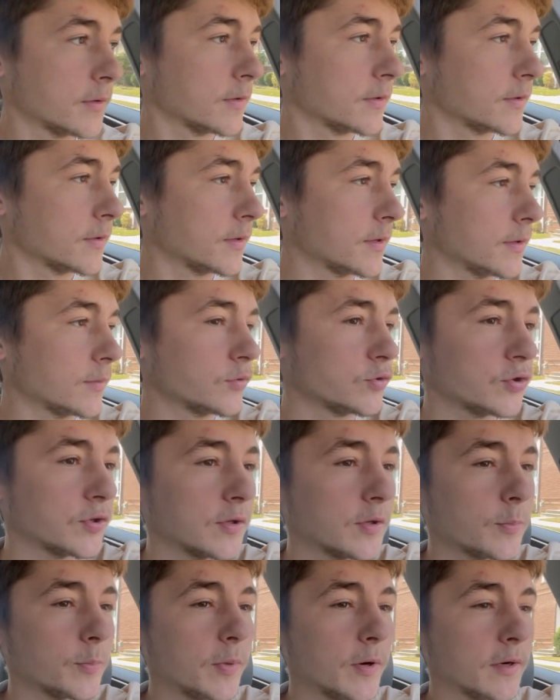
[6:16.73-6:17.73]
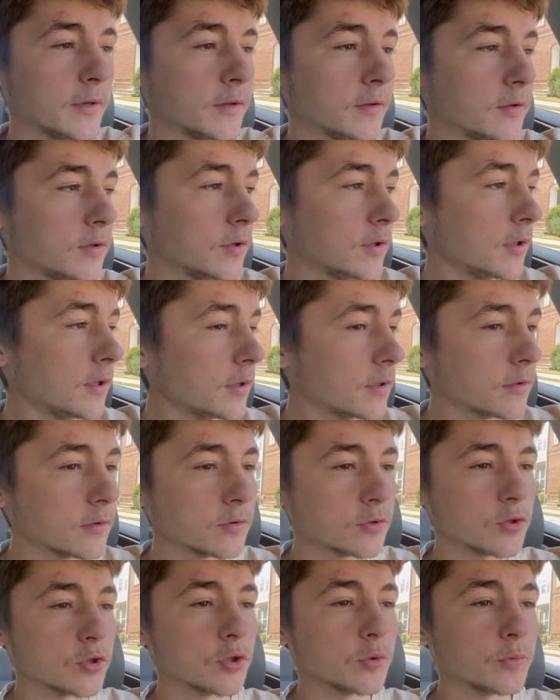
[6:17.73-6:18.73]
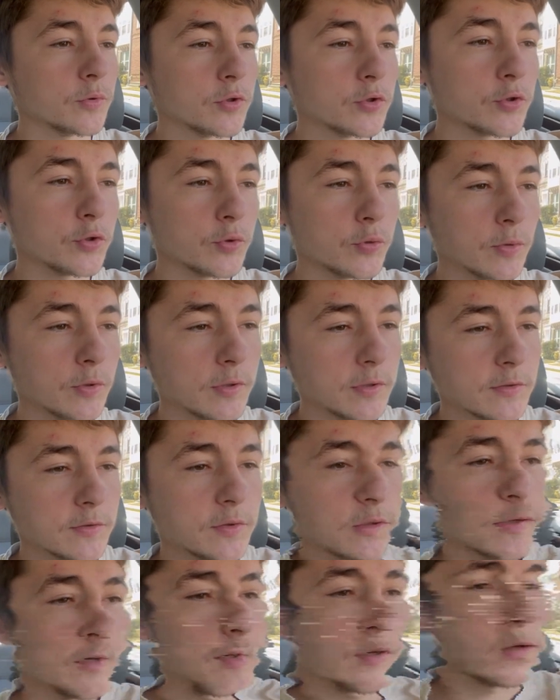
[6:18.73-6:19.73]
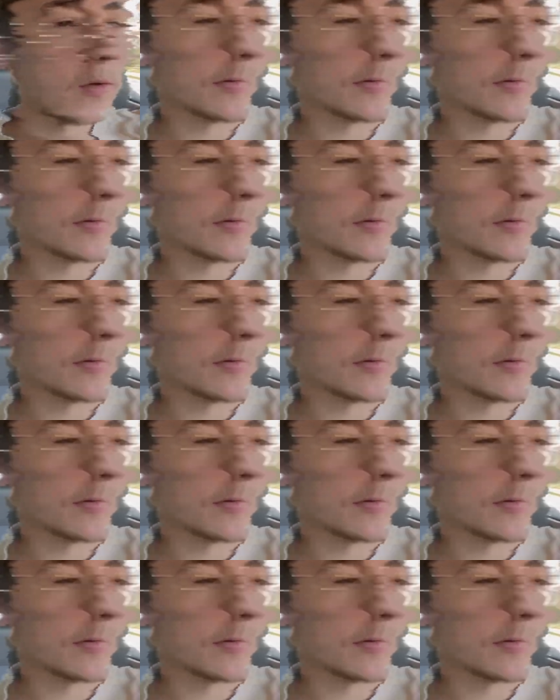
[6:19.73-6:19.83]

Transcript: Okay, I'm just gonna park it here and show it to you guys right now.